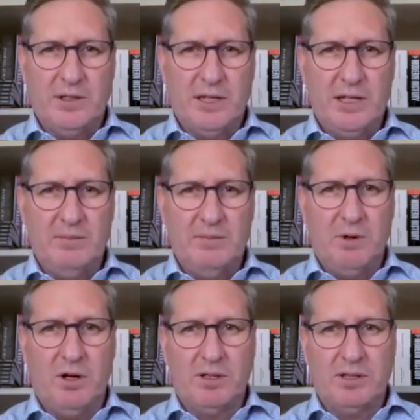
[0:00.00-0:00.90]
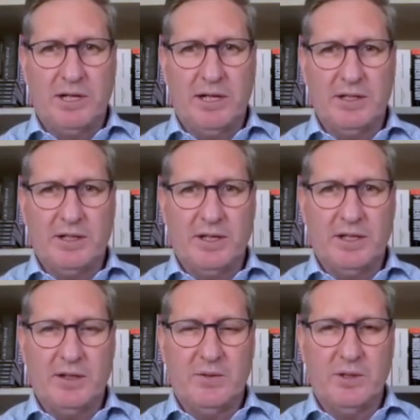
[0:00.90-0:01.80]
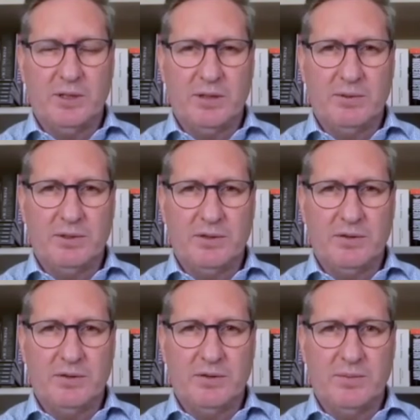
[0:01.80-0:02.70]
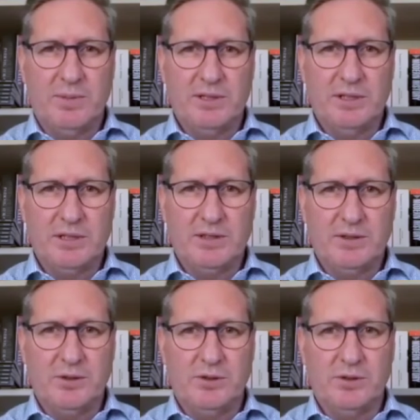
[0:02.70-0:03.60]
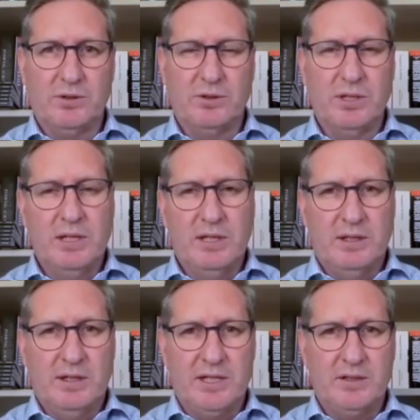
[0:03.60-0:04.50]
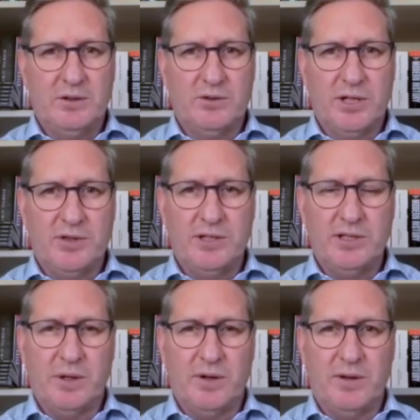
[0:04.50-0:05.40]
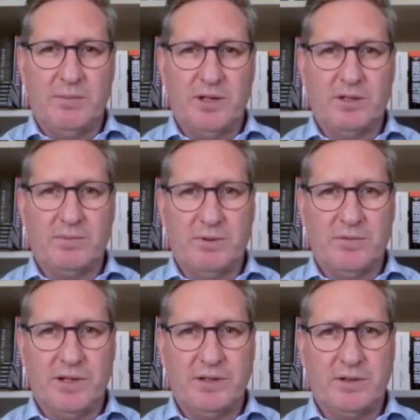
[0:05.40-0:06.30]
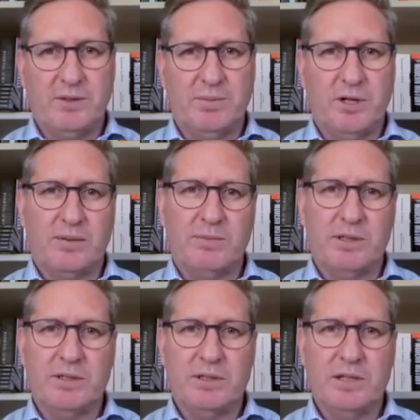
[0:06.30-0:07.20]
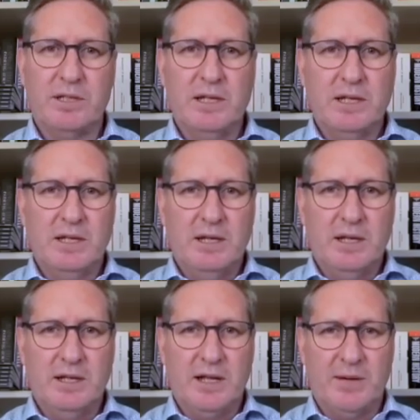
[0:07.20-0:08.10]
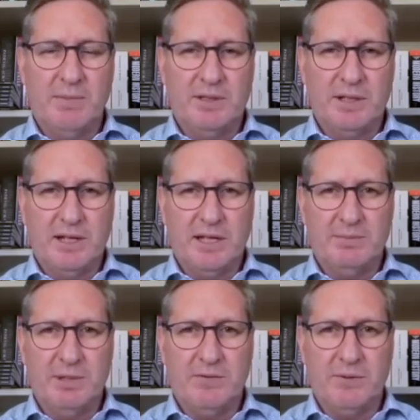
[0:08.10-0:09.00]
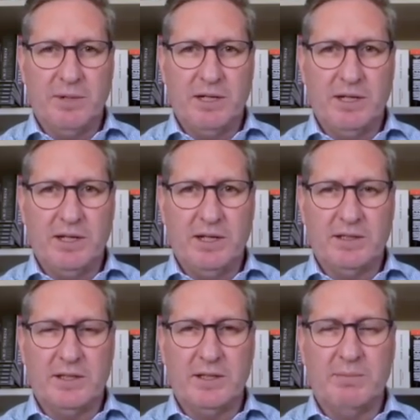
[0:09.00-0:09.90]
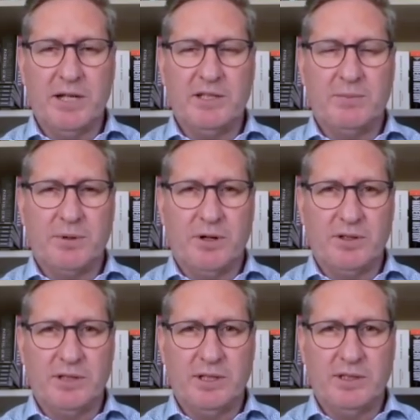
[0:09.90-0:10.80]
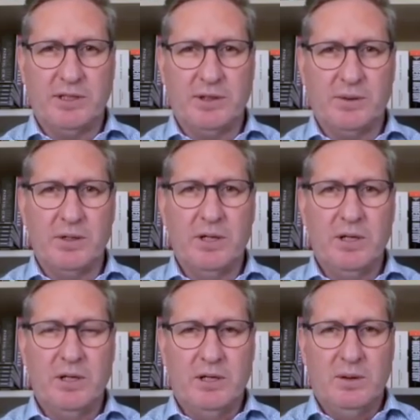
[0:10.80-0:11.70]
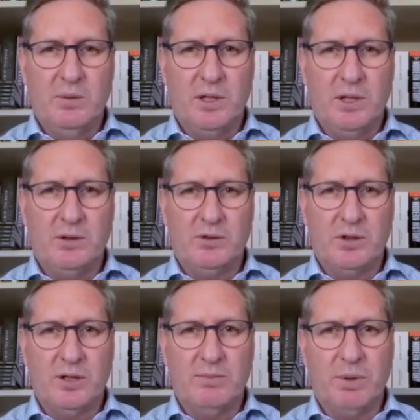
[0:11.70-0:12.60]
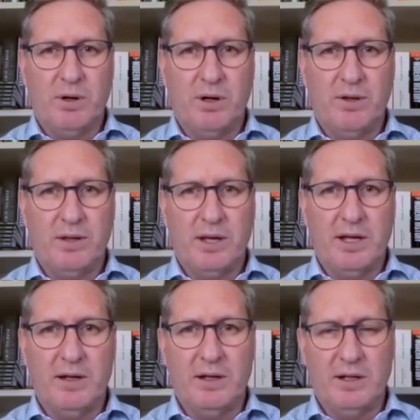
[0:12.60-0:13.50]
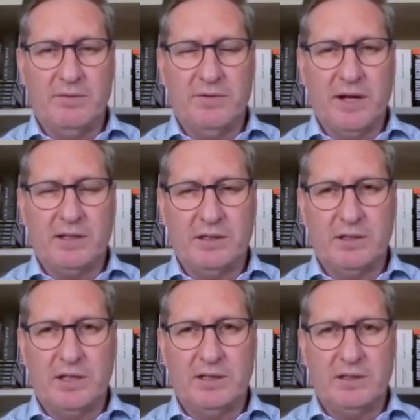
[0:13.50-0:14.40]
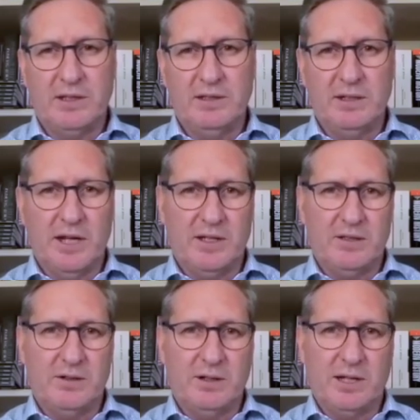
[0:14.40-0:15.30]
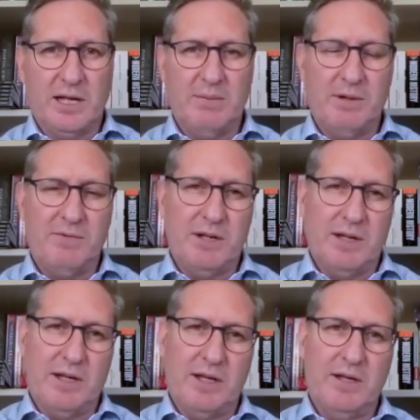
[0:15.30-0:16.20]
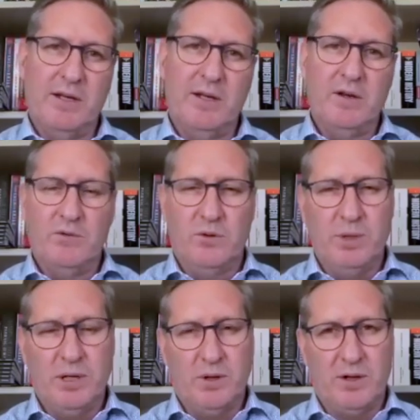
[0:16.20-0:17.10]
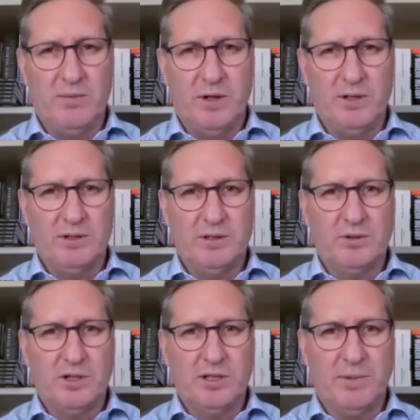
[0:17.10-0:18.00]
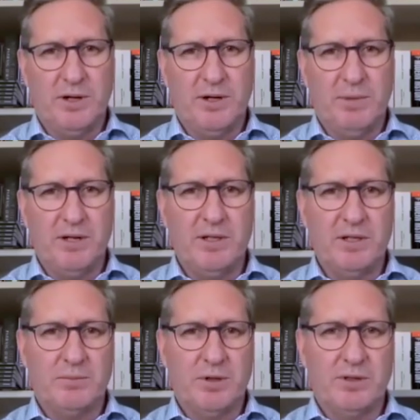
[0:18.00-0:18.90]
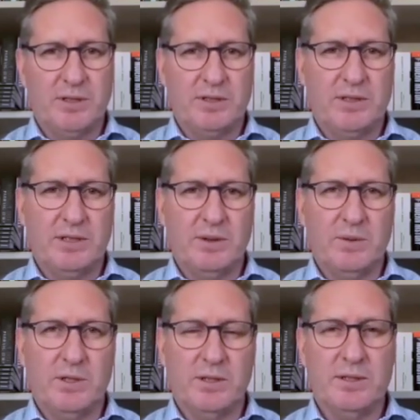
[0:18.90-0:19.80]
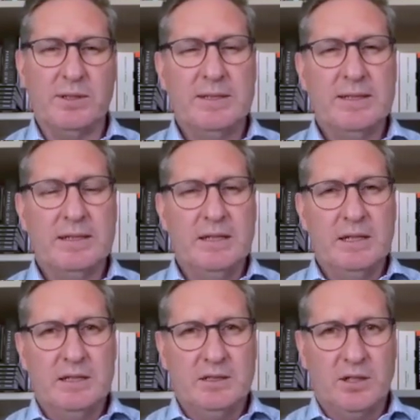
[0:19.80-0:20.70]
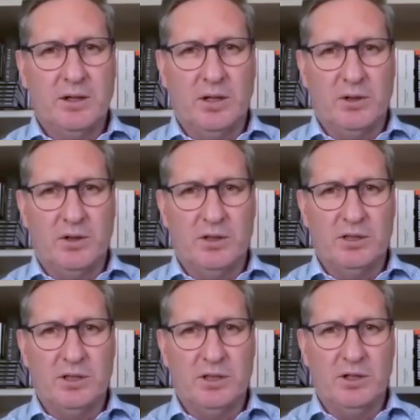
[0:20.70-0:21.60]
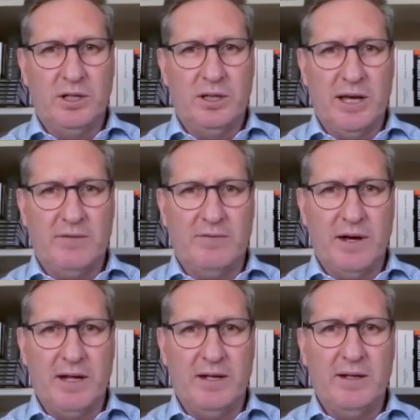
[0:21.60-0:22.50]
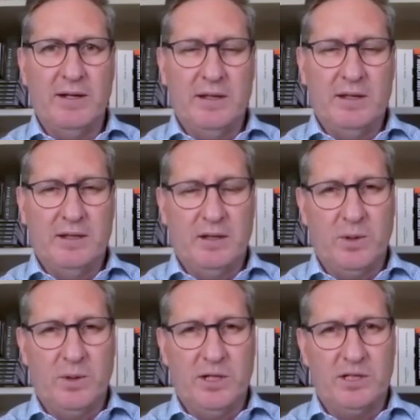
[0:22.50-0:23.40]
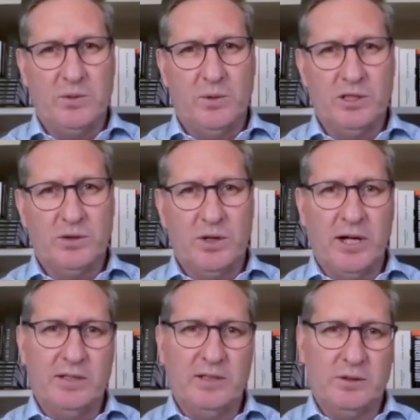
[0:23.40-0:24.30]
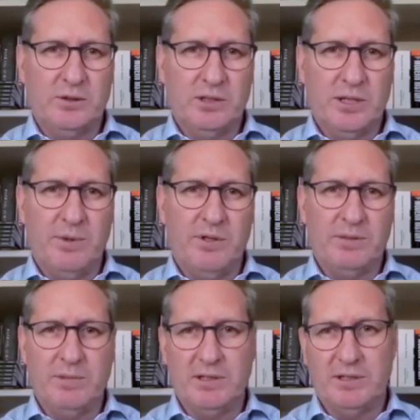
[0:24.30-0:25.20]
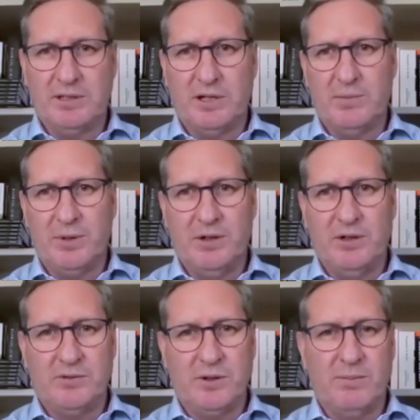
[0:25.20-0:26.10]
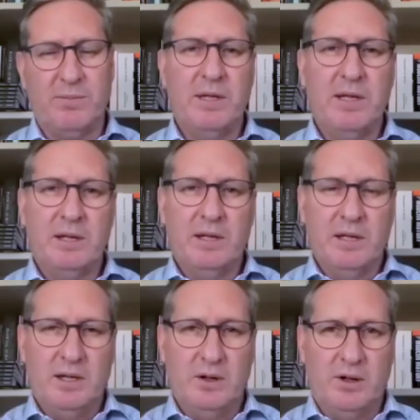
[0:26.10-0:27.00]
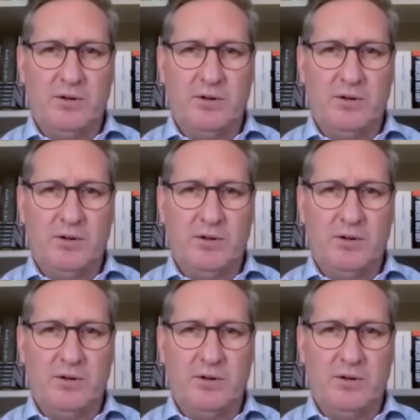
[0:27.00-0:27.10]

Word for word: any marked change. I think it was a sort of a business as usual. National Treasury is one of the most professional departments in government and has been for many years. The budget process is a well-trodden path and, in fact, it gets international acclaim every year for being one of the most transparent budget processes in the world. So it continued in that vein. The question was raised to Deputy Minister Sarah Penn, who's not